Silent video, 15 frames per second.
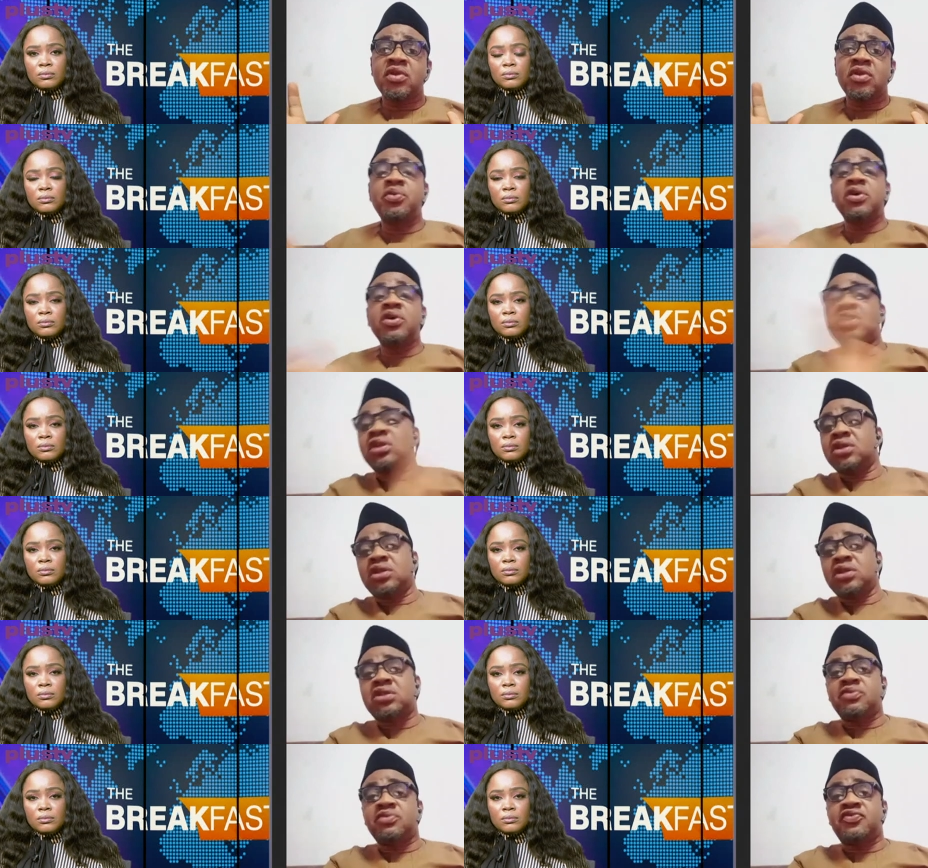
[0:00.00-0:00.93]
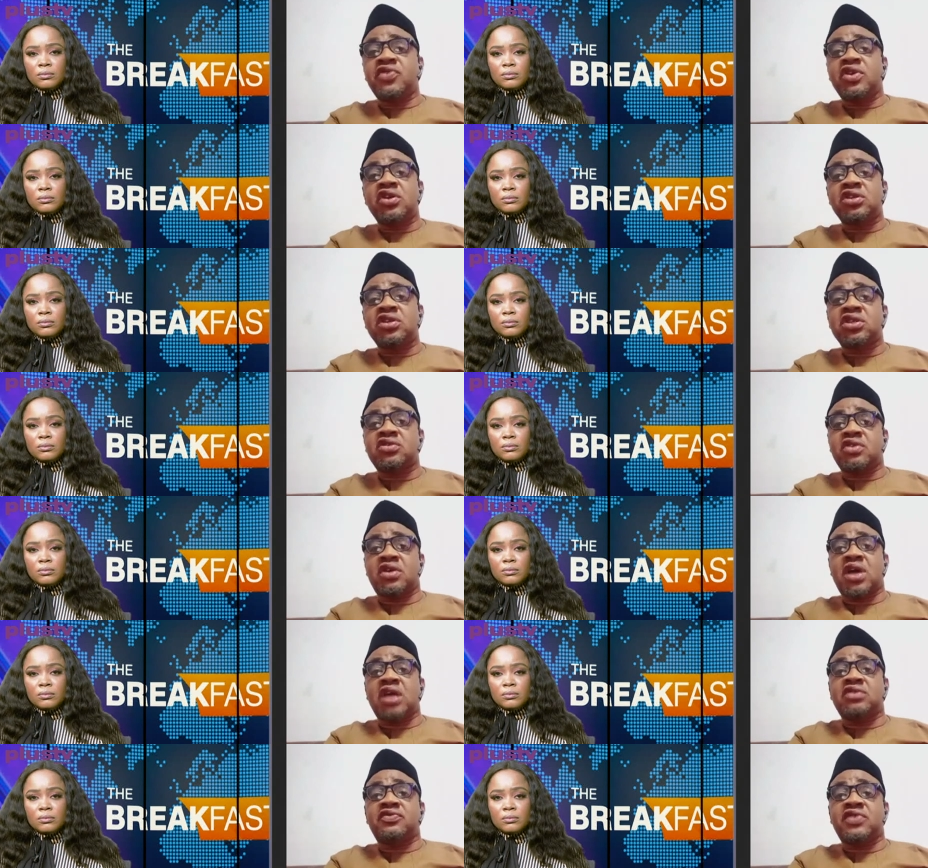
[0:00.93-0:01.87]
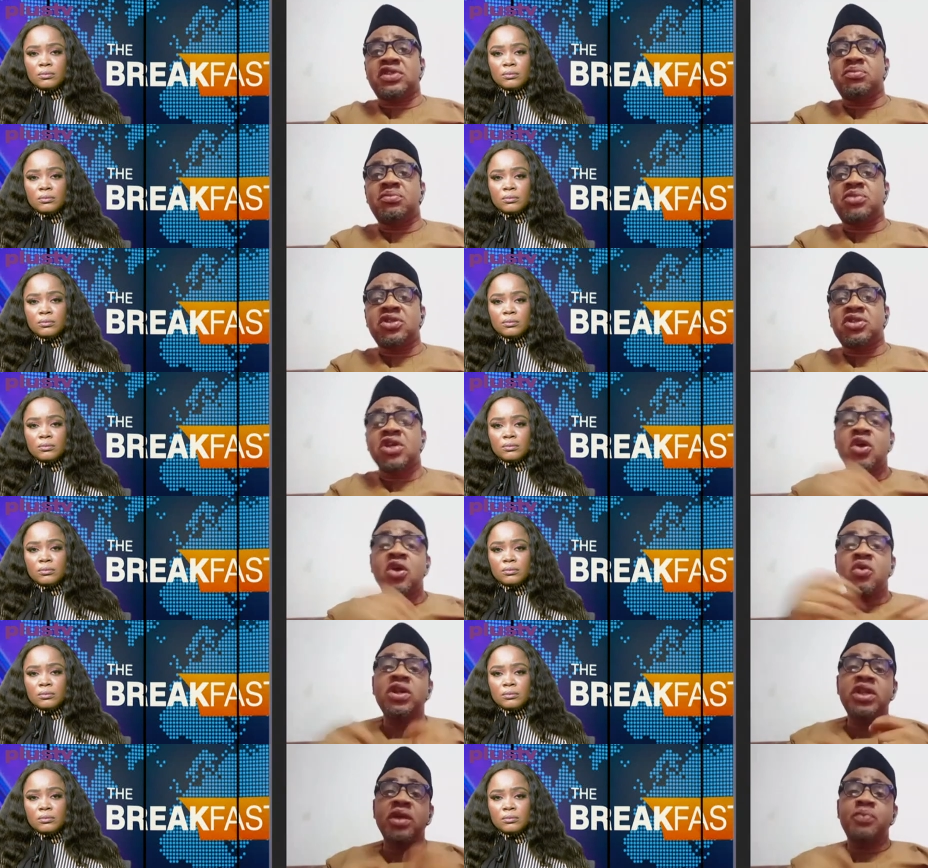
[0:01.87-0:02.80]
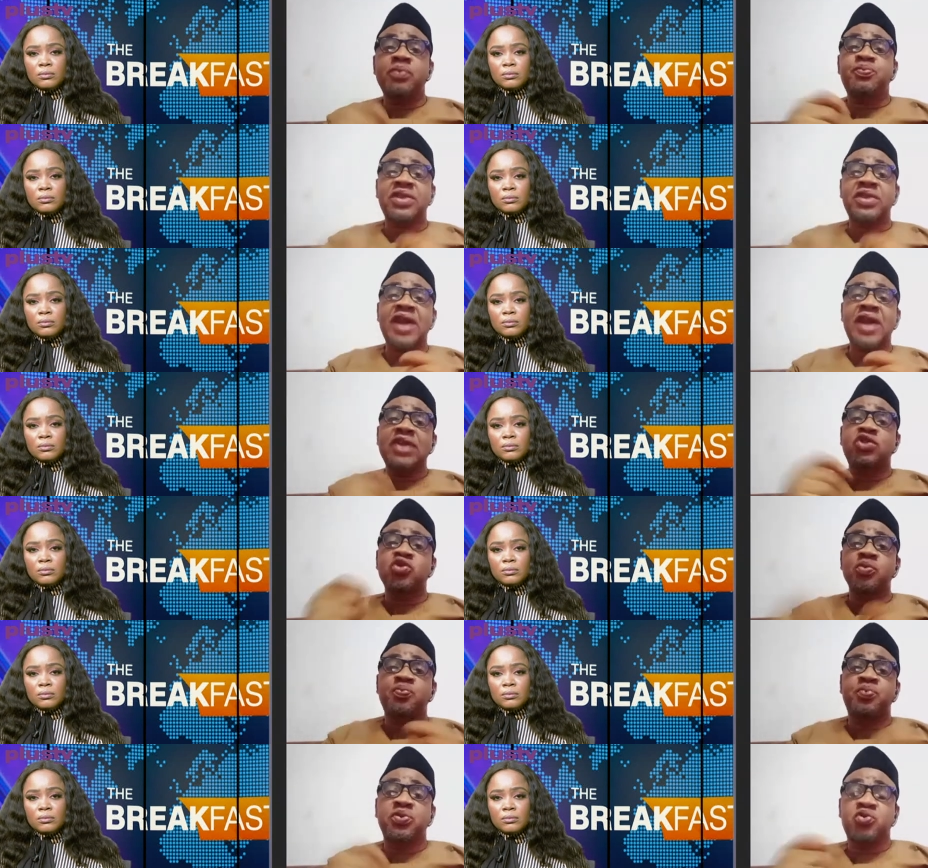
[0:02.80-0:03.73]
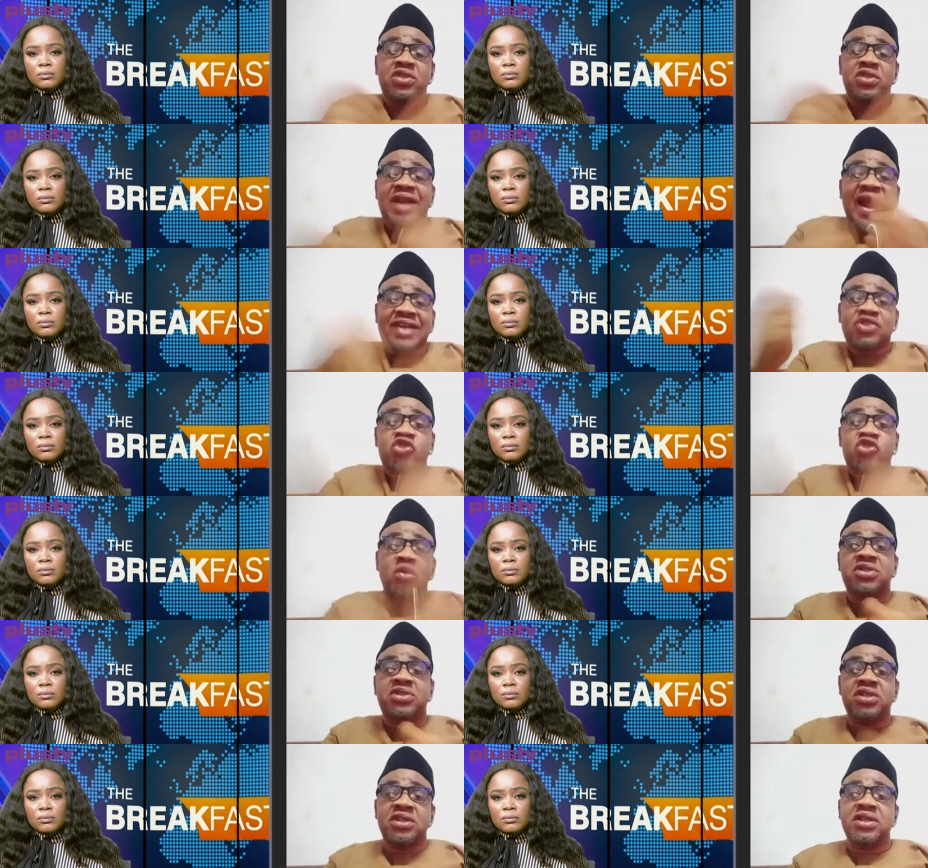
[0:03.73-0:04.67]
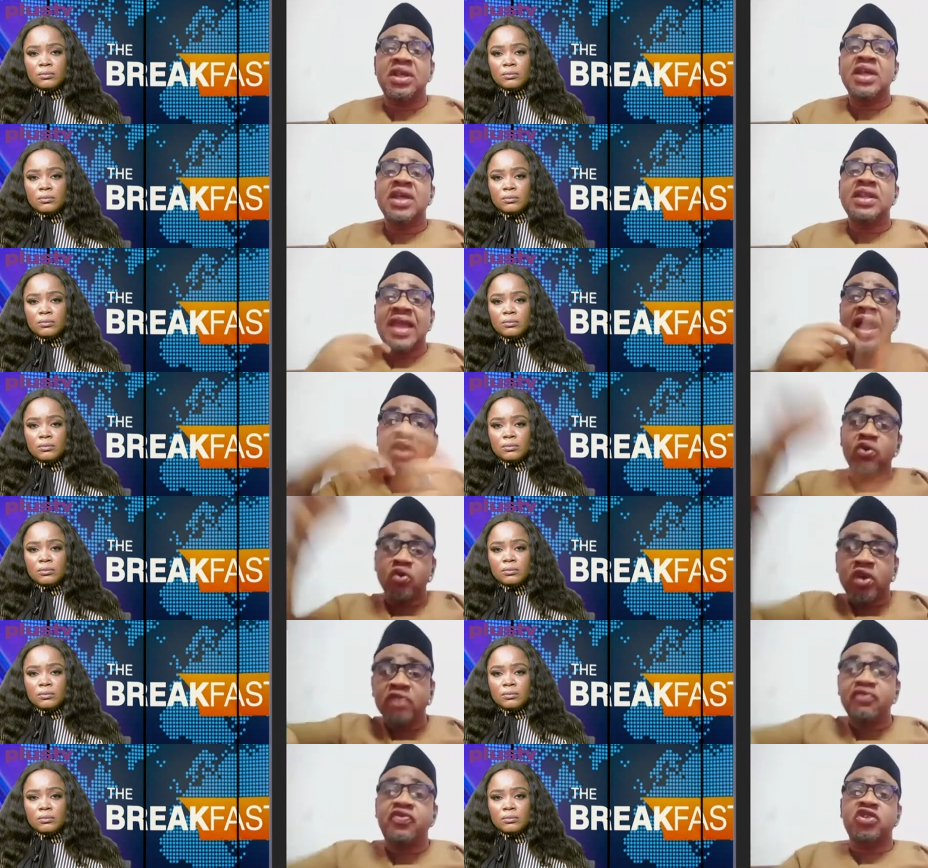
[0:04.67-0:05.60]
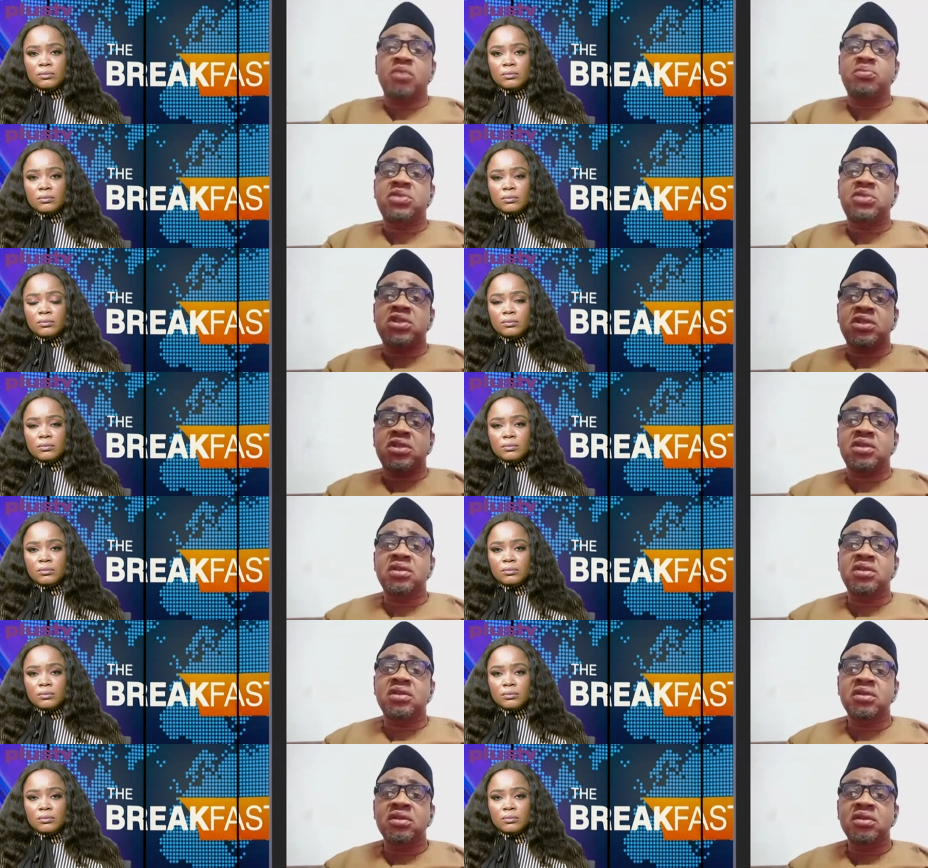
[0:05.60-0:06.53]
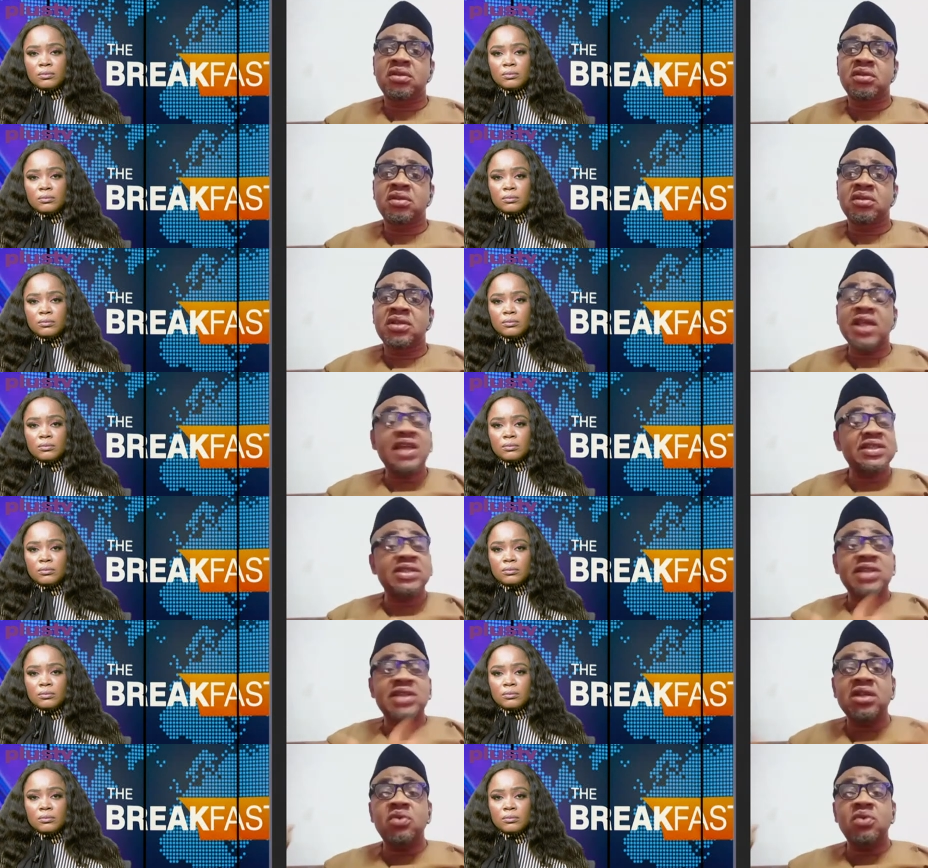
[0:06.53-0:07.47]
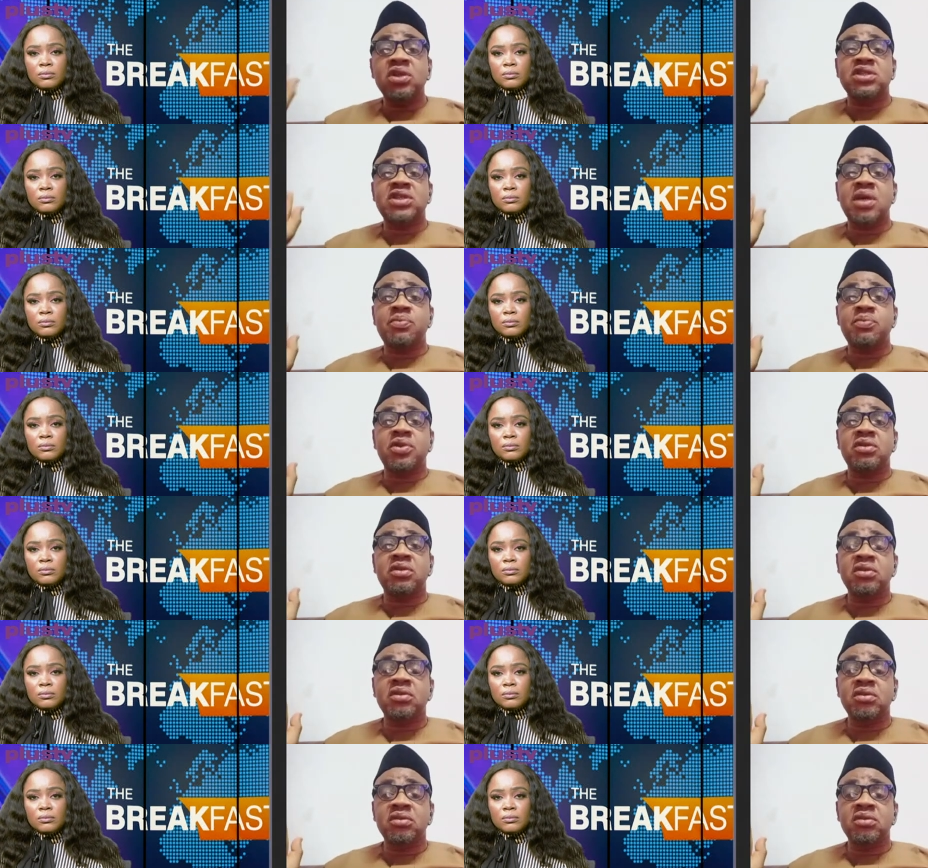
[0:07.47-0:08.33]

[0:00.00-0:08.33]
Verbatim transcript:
Speaker 1: Both these various states as assemblies, when they try to, to drag something, they are looking for something. That's exactly what is happening.